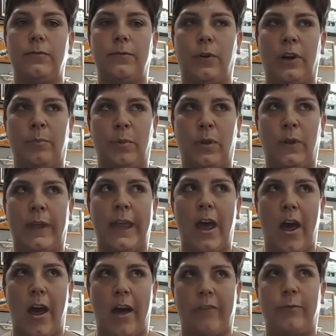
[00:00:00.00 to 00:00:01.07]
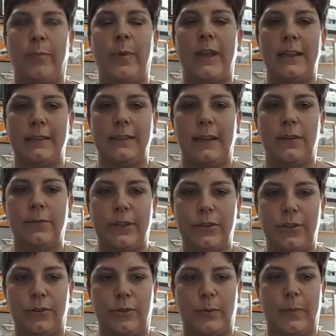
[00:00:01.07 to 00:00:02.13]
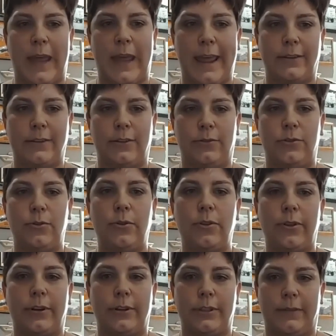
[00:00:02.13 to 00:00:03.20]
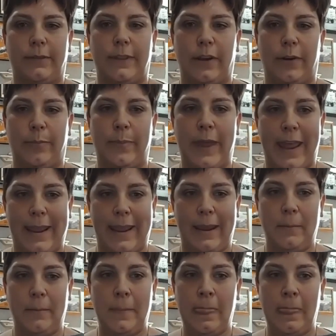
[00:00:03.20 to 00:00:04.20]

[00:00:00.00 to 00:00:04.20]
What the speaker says: for an employee off, but it's at a reduced pay, so 2/3 of their pay,